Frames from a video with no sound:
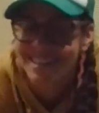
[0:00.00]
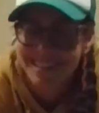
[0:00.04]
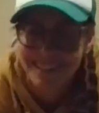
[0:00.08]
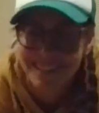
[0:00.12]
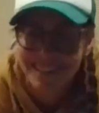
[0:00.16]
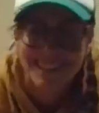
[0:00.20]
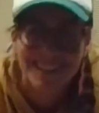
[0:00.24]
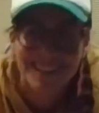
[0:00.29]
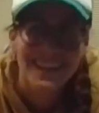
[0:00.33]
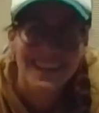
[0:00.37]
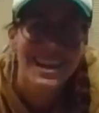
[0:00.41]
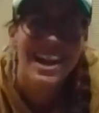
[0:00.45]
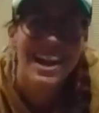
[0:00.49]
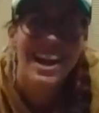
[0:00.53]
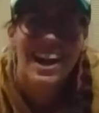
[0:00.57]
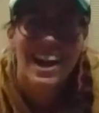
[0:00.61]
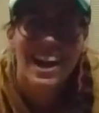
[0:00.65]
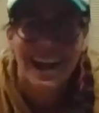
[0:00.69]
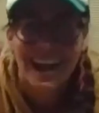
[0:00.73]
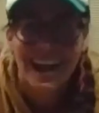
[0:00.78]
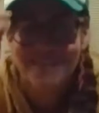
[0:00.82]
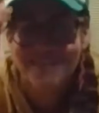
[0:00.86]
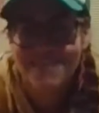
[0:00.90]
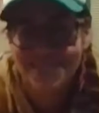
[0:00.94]
I don't like
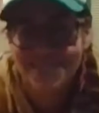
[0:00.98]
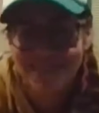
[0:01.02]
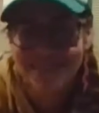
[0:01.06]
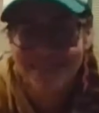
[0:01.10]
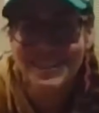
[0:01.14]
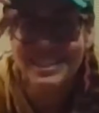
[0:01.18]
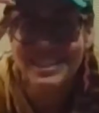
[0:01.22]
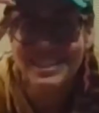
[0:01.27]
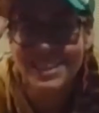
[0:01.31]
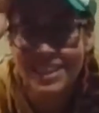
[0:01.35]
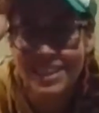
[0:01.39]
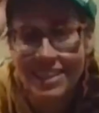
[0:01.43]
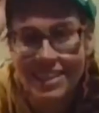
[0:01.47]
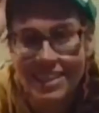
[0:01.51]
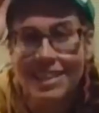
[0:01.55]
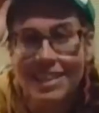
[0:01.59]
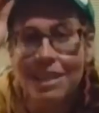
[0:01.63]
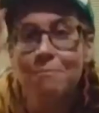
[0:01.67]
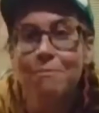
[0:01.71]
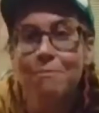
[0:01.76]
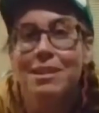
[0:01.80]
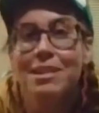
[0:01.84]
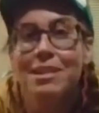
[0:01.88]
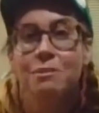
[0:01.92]
lettuce that much
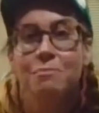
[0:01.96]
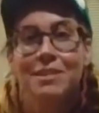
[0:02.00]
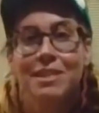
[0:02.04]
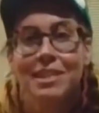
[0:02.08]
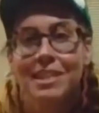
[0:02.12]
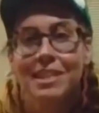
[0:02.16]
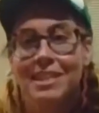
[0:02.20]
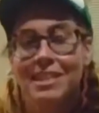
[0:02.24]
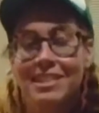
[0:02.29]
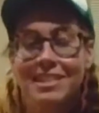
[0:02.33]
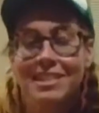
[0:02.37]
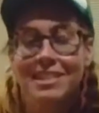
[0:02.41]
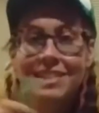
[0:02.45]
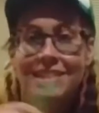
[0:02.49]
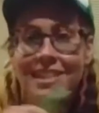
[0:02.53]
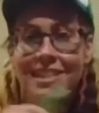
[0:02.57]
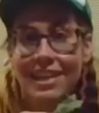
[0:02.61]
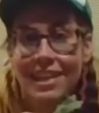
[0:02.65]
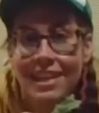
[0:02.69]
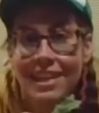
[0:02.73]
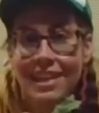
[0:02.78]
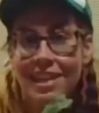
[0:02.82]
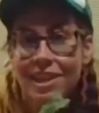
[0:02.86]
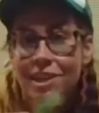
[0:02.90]
because you're
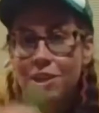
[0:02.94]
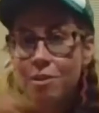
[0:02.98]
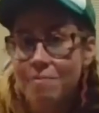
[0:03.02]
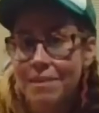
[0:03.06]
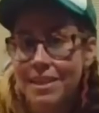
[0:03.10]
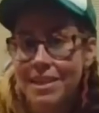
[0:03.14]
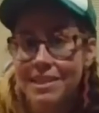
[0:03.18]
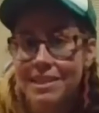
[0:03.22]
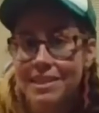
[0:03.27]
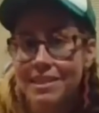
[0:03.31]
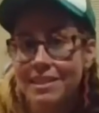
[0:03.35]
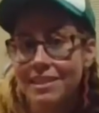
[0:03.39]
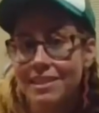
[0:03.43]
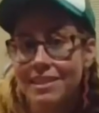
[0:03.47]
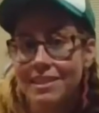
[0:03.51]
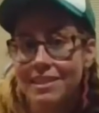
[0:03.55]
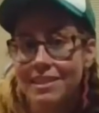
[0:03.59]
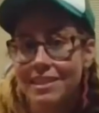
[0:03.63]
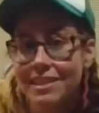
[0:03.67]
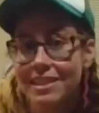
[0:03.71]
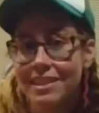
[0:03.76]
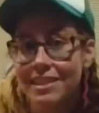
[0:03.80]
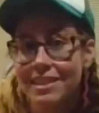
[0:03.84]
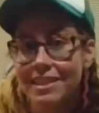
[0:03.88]
basically just eating
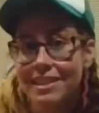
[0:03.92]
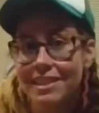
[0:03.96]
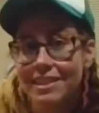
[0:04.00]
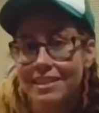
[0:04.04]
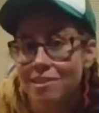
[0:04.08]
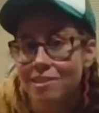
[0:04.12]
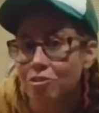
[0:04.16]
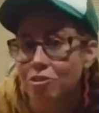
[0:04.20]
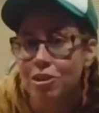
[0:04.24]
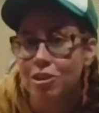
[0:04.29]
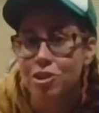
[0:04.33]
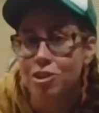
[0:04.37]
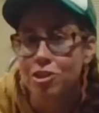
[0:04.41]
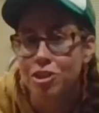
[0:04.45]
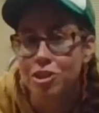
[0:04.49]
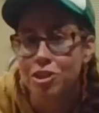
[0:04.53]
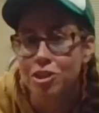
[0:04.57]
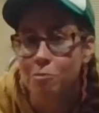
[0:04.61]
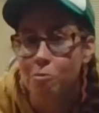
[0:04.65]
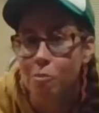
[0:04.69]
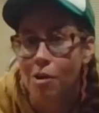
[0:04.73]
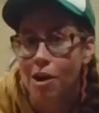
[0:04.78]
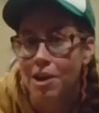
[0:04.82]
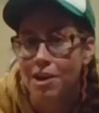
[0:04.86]
crunchy water.
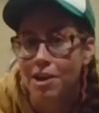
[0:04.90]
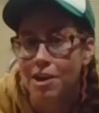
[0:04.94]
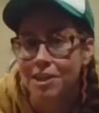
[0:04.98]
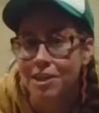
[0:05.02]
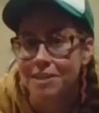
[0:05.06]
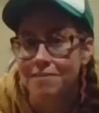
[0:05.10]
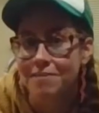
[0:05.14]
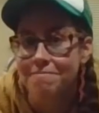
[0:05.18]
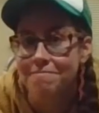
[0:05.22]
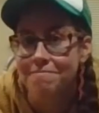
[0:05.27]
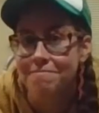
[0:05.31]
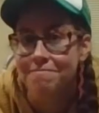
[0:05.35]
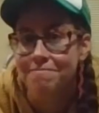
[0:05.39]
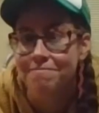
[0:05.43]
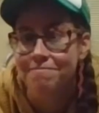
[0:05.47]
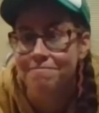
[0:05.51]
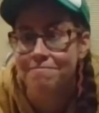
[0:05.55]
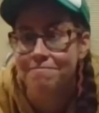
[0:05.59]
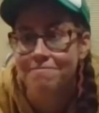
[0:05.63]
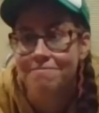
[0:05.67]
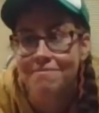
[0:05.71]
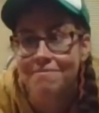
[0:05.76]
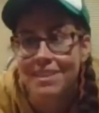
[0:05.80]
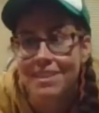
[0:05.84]

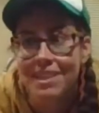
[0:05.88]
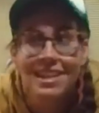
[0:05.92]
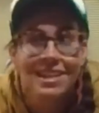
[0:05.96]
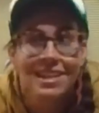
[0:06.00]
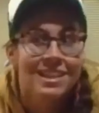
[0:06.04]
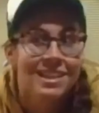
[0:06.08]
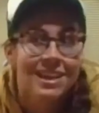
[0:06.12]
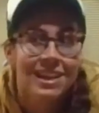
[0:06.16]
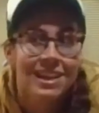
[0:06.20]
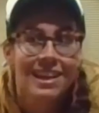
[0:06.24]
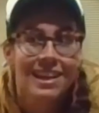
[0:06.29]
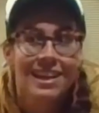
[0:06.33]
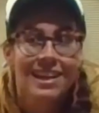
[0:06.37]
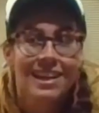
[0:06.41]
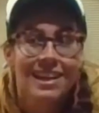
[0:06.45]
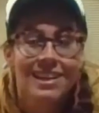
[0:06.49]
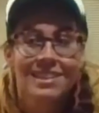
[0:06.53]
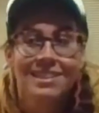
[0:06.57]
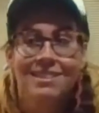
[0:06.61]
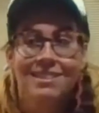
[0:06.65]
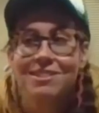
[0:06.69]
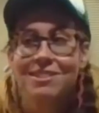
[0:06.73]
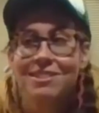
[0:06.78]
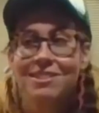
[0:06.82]
And there's
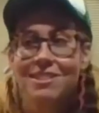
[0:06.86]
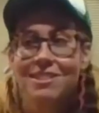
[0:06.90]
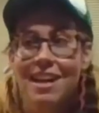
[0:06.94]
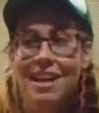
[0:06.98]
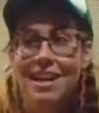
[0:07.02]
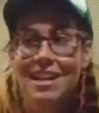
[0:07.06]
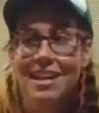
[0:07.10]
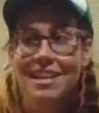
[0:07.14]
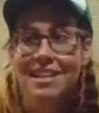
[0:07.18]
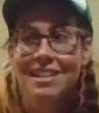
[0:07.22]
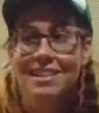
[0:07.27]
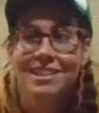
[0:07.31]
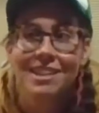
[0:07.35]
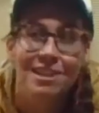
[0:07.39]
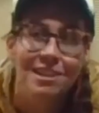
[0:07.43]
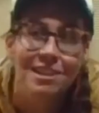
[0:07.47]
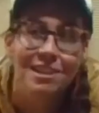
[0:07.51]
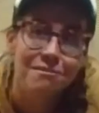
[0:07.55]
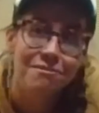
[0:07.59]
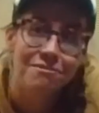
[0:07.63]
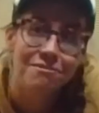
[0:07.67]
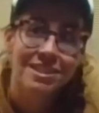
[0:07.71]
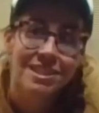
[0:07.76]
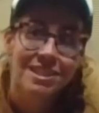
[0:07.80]
not a ton of flavor
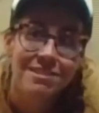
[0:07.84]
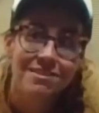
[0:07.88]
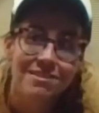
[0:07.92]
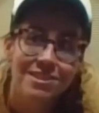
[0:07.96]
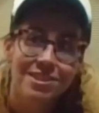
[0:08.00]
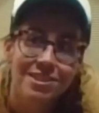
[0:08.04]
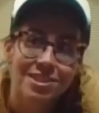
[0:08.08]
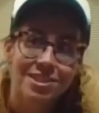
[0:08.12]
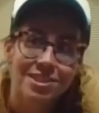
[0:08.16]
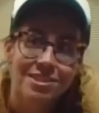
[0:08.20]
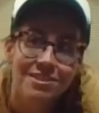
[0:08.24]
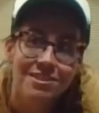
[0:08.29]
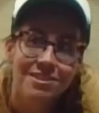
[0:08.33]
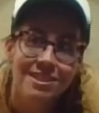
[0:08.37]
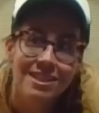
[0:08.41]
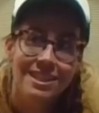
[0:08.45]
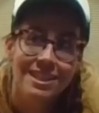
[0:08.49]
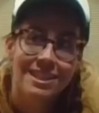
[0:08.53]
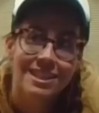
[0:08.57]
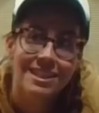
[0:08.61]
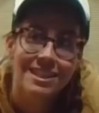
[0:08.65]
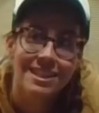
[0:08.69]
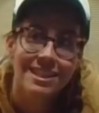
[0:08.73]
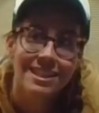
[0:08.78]
to it,
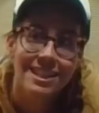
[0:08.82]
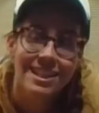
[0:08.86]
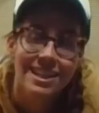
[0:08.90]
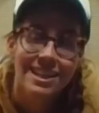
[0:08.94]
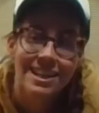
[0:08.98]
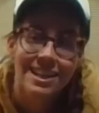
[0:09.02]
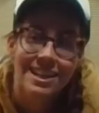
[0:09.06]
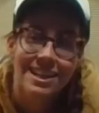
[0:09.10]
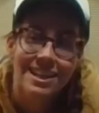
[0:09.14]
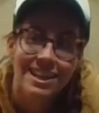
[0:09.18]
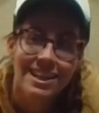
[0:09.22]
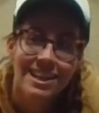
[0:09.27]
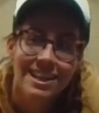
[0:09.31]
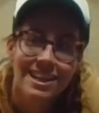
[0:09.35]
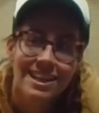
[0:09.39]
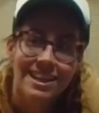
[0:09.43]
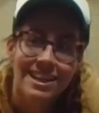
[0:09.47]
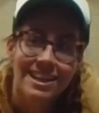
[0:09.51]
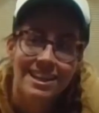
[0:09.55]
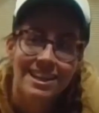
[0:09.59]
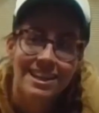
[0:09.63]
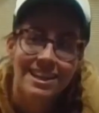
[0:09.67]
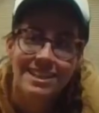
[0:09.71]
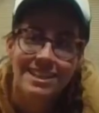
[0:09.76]
and it kind
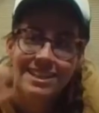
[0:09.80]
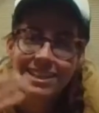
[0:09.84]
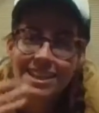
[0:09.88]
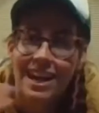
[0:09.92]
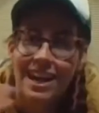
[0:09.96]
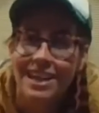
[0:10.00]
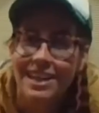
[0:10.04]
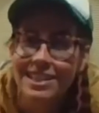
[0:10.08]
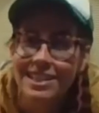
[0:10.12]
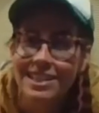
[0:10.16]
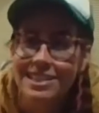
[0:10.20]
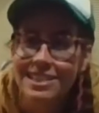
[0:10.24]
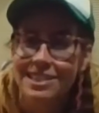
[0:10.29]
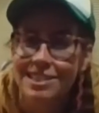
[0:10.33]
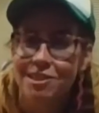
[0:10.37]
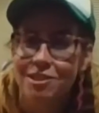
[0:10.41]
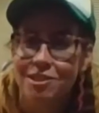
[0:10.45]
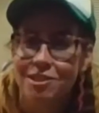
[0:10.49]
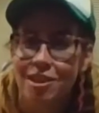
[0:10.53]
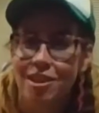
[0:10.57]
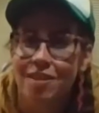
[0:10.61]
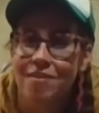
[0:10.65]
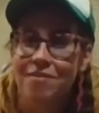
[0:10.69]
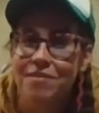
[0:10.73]
of just dissolves in your
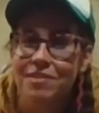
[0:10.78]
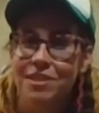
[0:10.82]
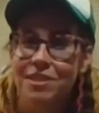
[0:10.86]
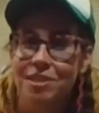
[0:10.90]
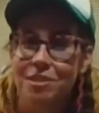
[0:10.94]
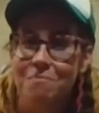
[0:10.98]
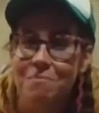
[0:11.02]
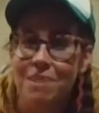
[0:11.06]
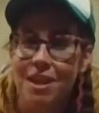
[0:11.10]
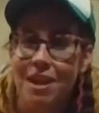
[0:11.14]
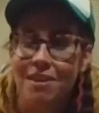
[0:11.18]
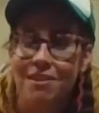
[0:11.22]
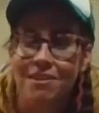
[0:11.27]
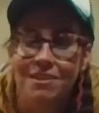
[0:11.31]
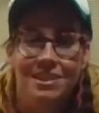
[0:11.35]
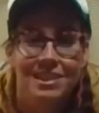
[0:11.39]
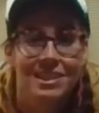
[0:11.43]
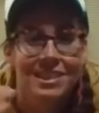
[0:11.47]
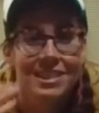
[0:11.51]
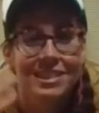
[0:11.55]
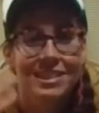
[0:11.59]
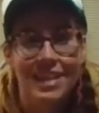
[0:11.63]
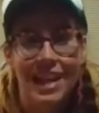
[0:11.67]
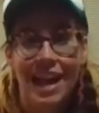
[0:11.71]
mouth. It doesn't have a
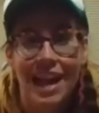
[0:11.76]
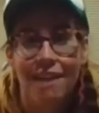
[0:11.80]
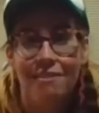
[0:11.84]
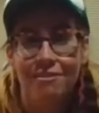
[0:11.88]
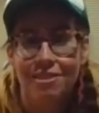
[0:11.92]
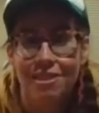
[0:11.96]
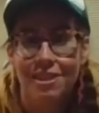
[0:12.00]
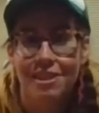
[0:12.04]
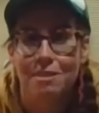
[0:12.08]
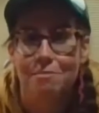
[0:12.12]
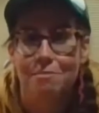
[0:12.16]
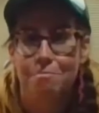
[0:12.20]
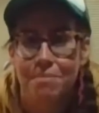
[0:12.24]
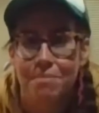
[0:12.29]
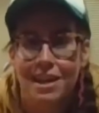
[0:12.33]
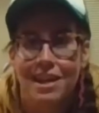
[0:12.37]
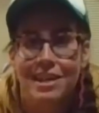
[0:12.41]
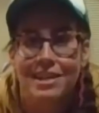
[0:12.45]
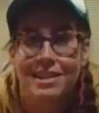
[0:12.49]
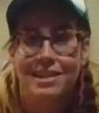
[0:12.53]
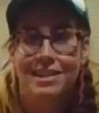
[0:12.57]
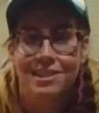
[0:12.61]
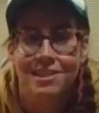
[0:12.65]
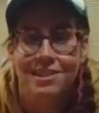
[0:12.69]
lot of body to it,
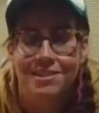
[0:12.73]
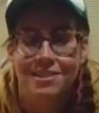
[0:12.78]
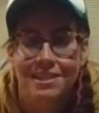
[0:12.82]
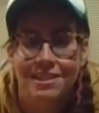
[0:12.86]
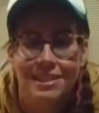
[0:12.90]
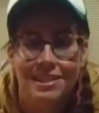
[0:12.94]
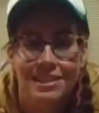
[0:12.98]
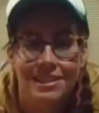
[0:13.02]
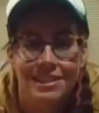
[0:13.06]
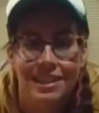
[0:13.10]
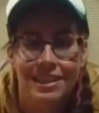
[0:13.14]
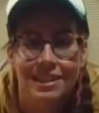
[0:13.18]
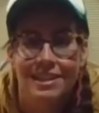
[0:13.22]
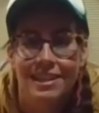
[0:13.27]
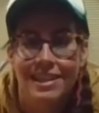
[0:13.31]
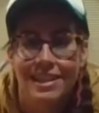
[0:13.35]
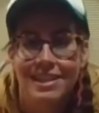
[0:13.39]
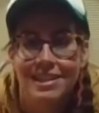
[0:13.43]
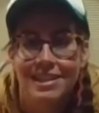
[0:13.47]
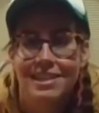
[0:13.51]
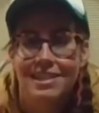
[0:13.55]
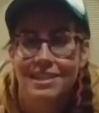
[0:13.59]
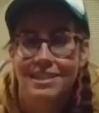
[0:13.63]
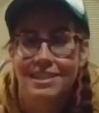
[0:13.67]
and I like things
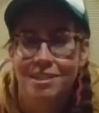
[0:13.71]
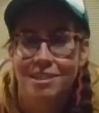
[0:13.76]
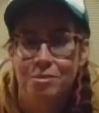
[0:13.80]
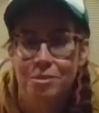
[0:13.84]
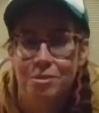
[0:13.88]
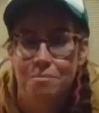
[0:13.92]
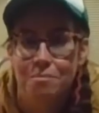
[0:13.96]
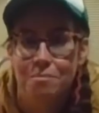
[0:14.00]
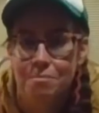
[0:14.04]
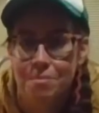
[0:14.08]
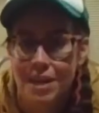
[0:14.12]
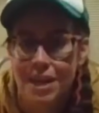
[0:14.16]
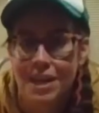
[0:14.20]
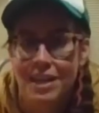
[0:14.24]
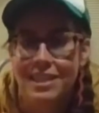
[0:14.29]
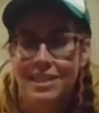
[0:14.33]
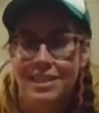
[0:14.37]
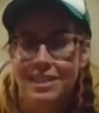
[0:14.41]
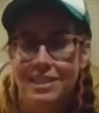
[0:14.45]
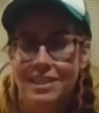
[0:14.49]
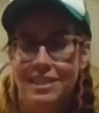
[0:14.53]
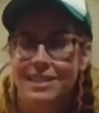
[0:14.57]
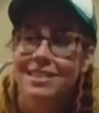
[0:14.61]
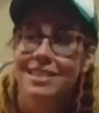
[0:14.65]
with body because I
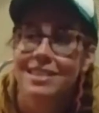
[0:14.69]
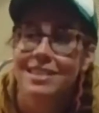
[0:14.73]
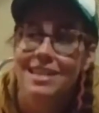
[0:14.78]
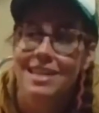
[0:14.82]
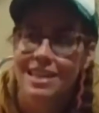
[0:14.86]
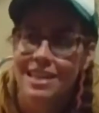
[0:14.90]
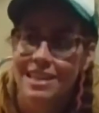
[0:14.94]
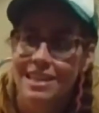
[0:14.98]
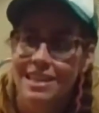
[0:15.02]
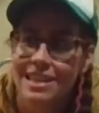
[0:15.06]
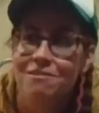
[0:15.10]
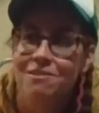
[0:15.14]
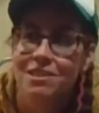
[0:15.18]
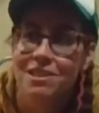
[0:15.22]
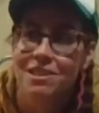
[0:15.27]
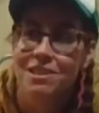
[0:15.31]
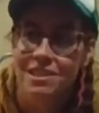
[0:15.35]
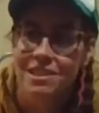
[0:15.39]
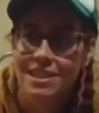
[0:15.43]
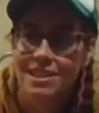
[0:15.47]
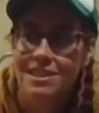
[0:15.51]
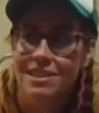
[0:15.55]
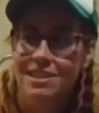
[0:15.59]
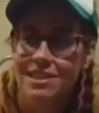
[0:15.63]
eat with
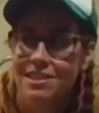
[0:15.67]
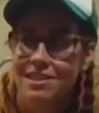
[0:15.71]
gusto.